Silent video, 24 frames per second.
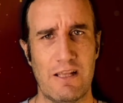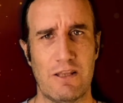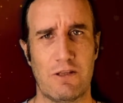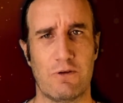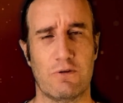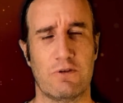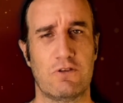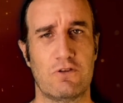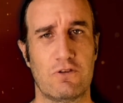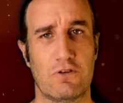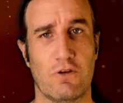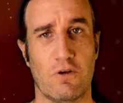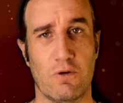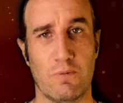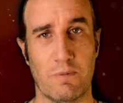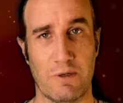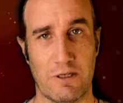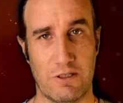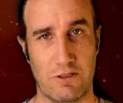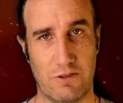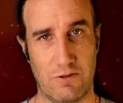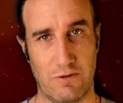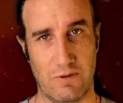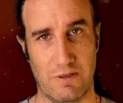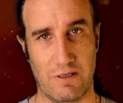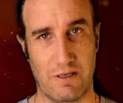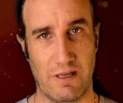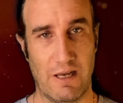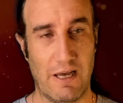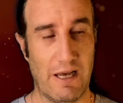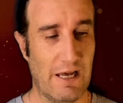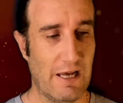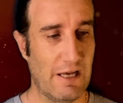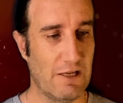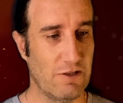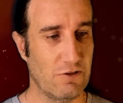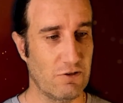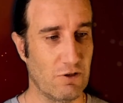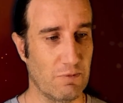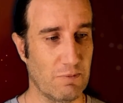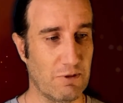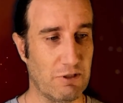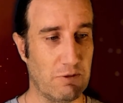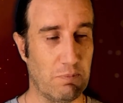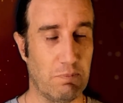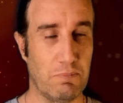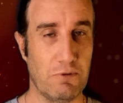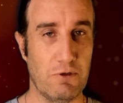There was so much to it, so
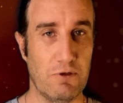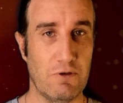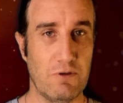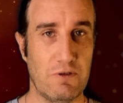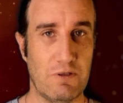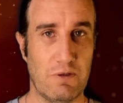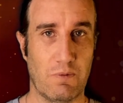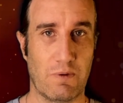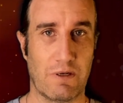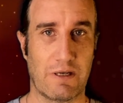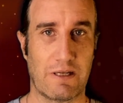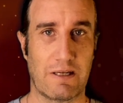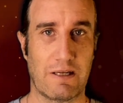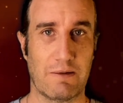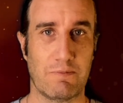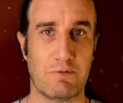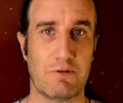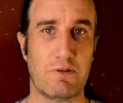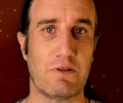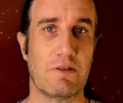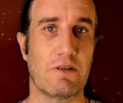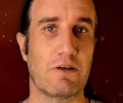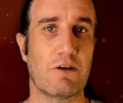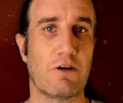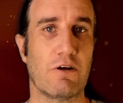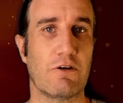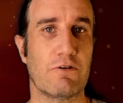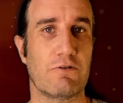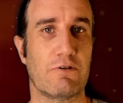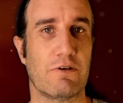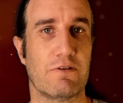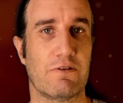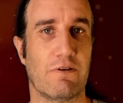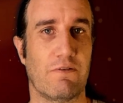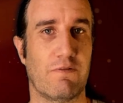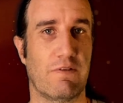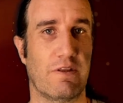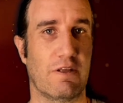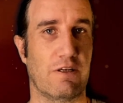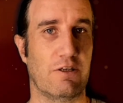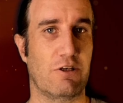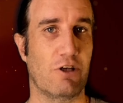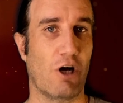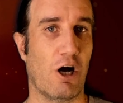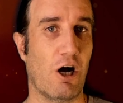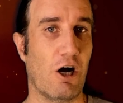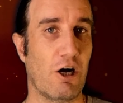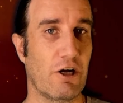much beauty when it comes to the contrast of the
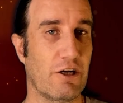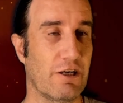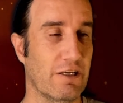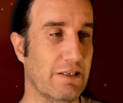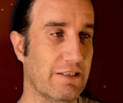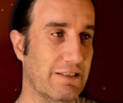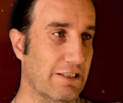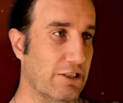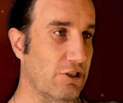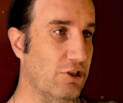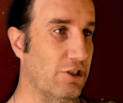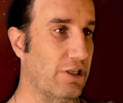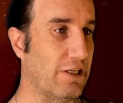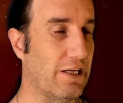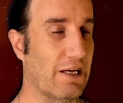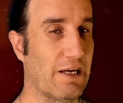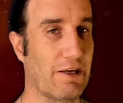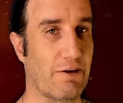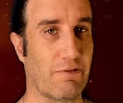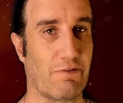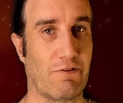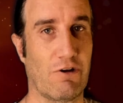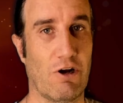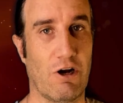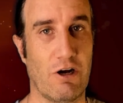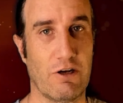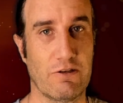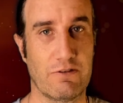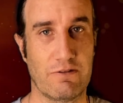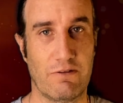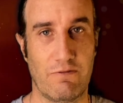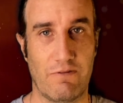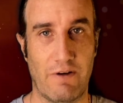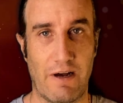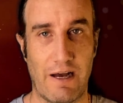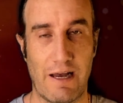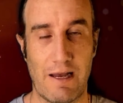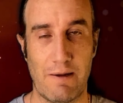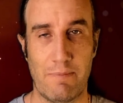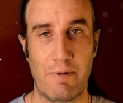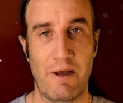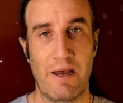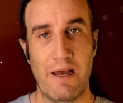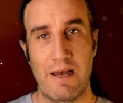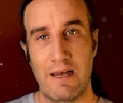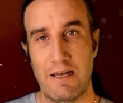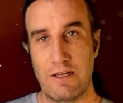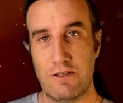dark and dingy kind of castle vibe
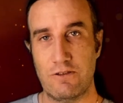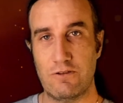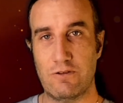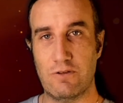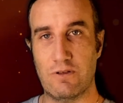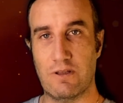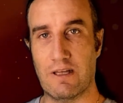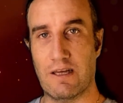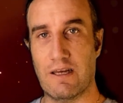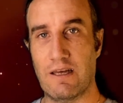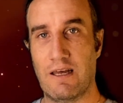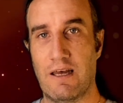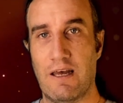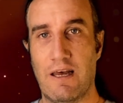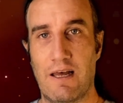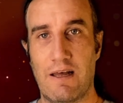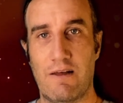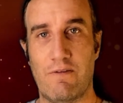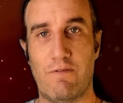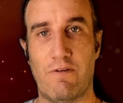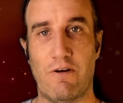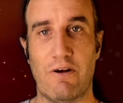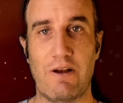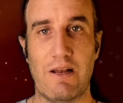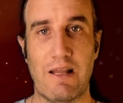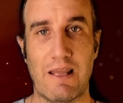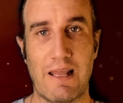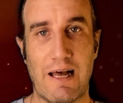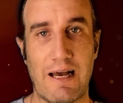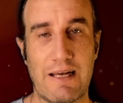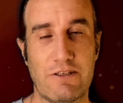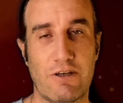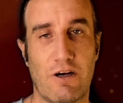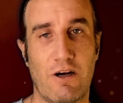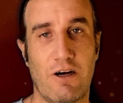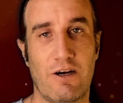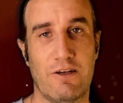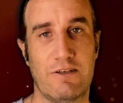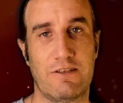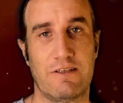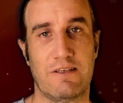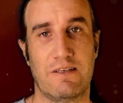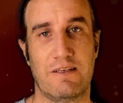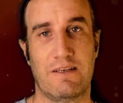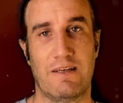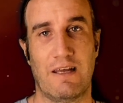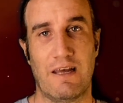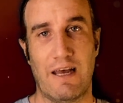to the very
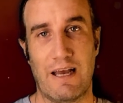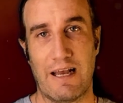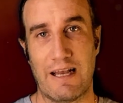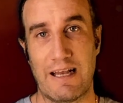light-hearted,